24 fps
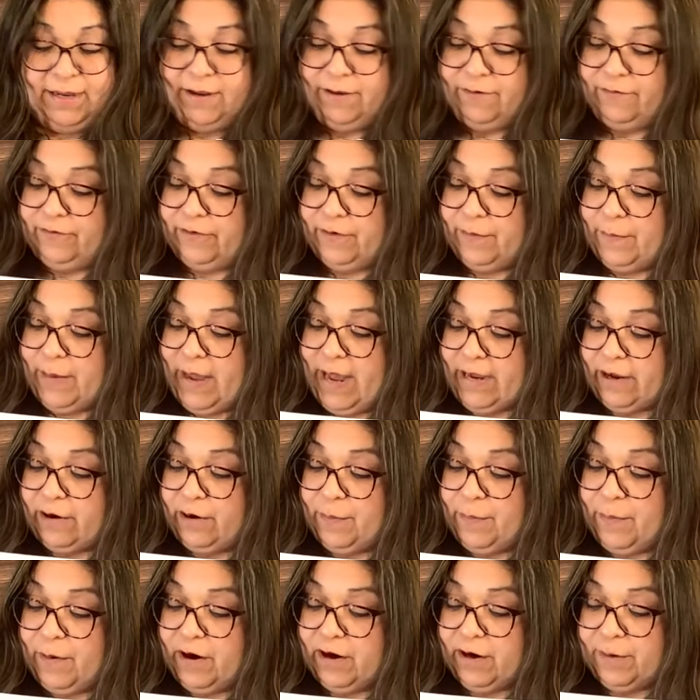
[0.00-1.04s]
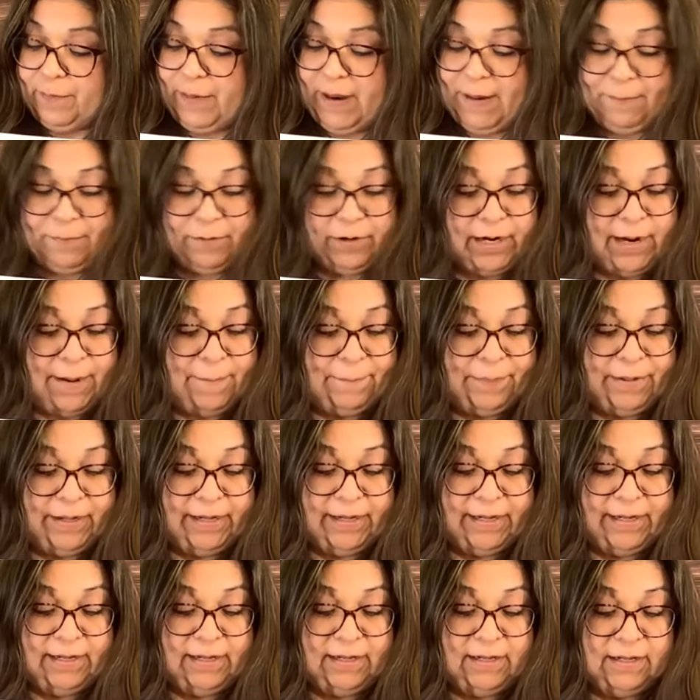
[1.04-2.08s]
from Echo Park Paper
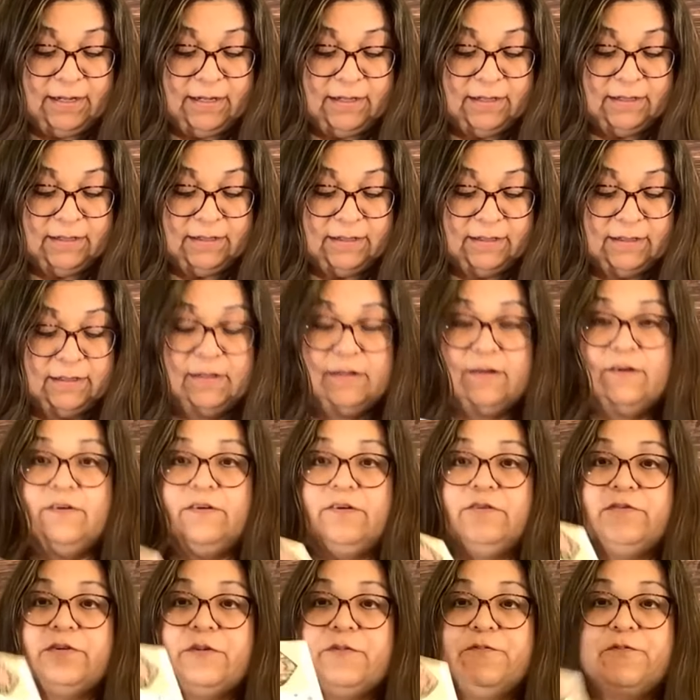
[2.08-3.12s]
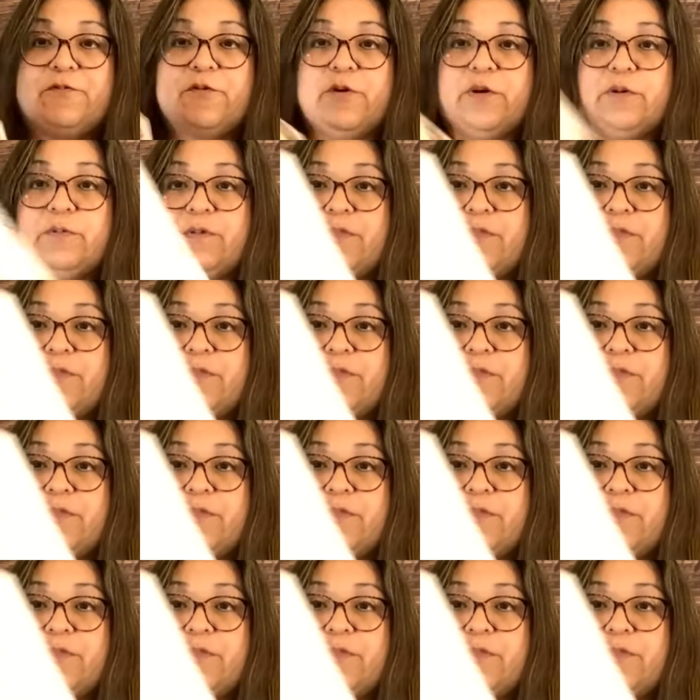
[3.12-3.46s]
Company, from Forward with